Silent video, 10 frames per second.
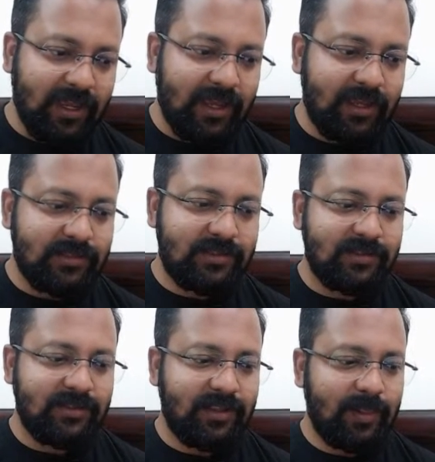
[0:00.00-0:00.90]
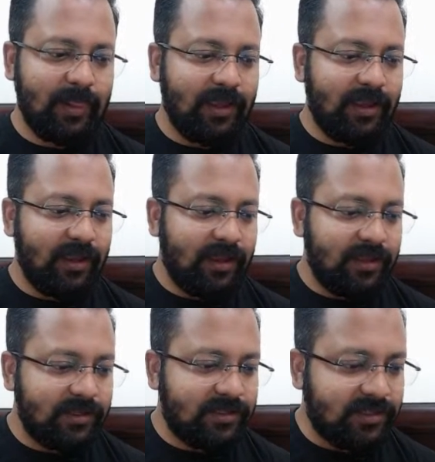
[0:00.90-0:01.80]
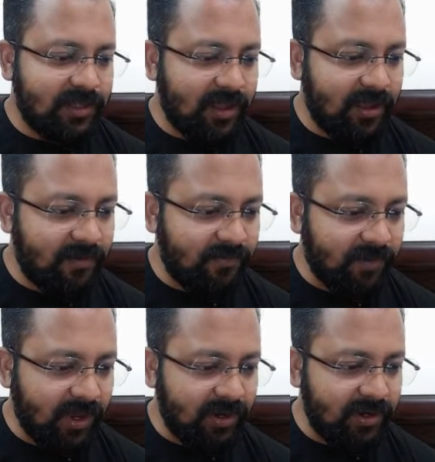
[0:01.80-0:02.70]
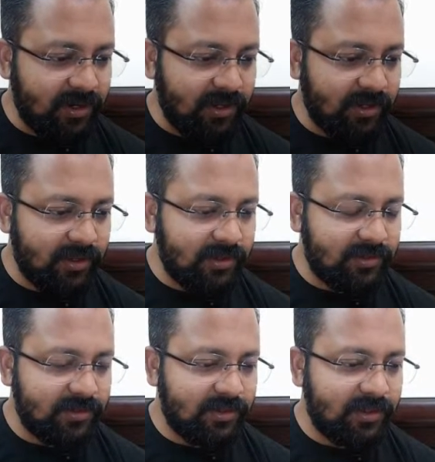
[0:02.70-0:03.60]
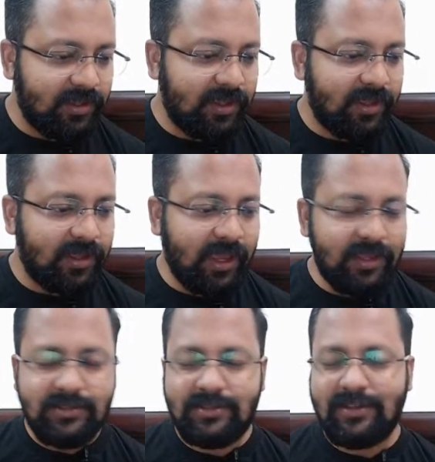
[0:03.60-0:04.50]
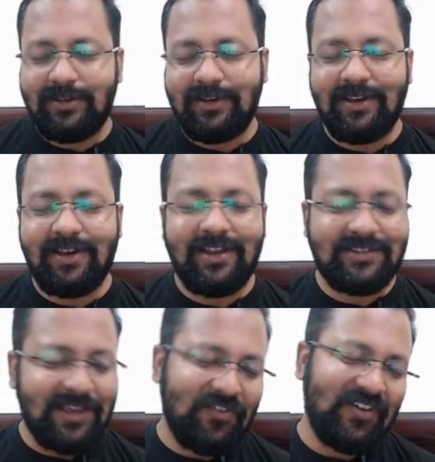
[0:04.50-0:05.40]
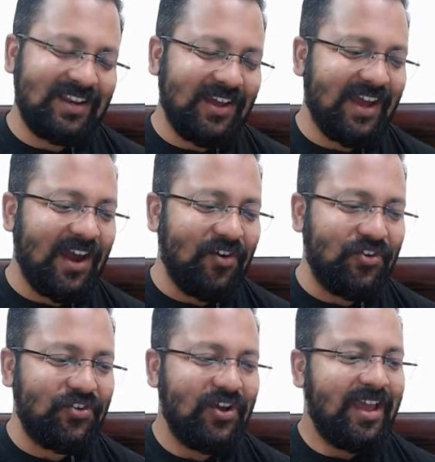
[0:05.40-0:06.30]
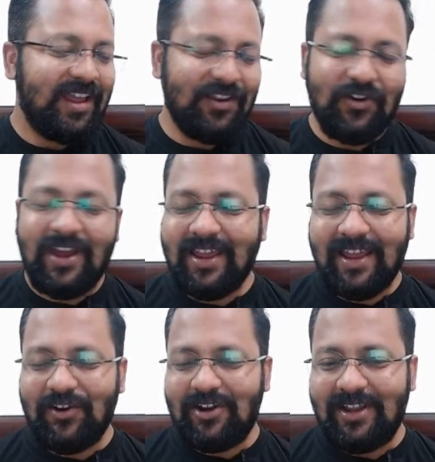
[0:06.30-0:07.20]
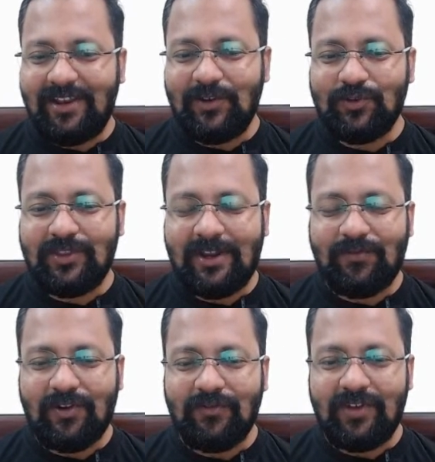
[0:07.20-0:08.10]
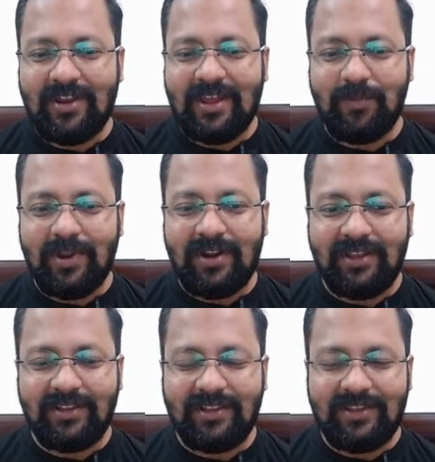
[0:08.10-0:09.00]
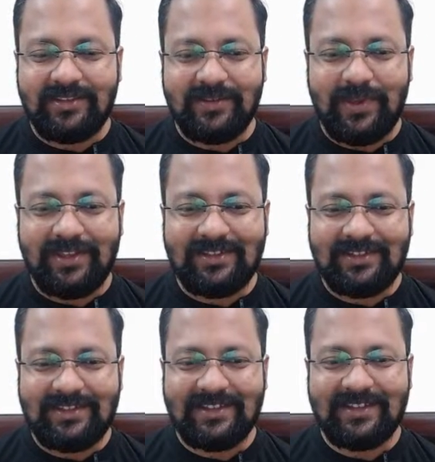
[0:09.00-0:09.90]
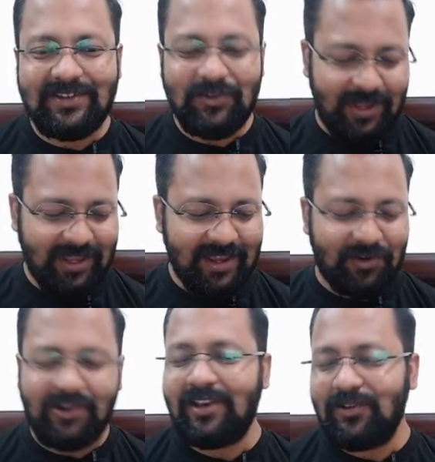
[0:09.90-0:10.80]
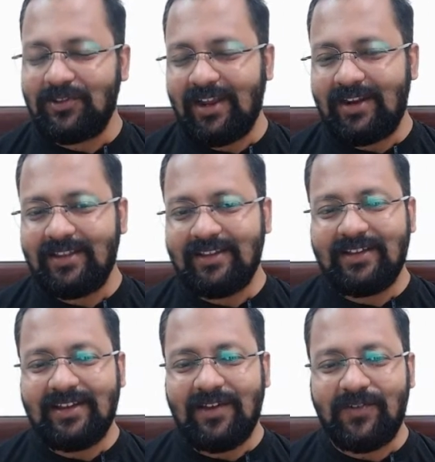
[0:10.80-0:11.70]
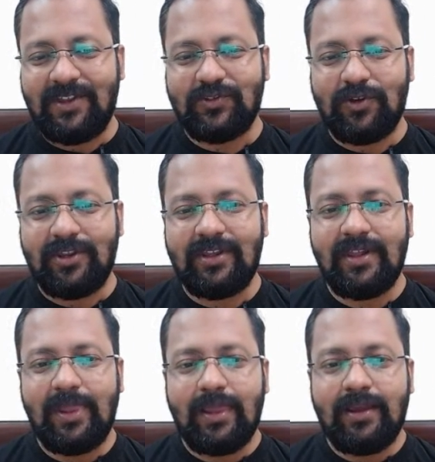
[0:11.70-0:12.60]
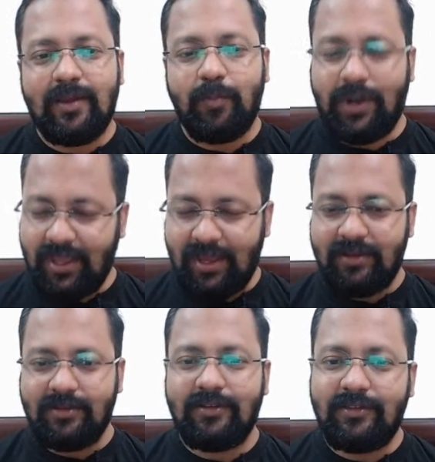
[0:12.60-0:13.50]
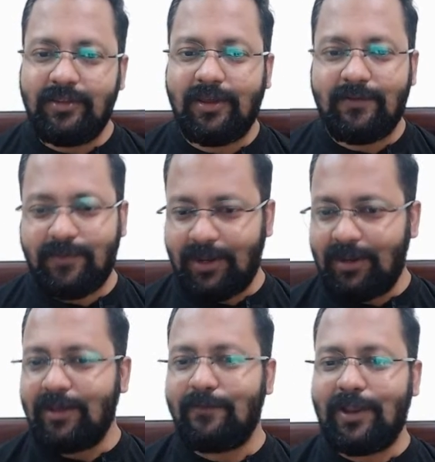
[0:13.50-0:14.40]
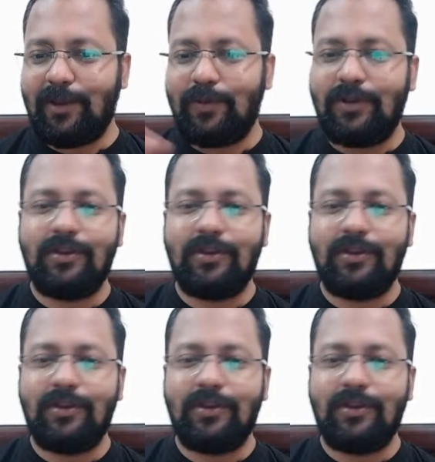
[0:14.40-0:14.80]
guys. Sarvagna, guys, Sarvagna, how? No, I cannot tell you that from where I am getting these images. I cannot tell you that. I'm very sorry. But yeah, they are freely available.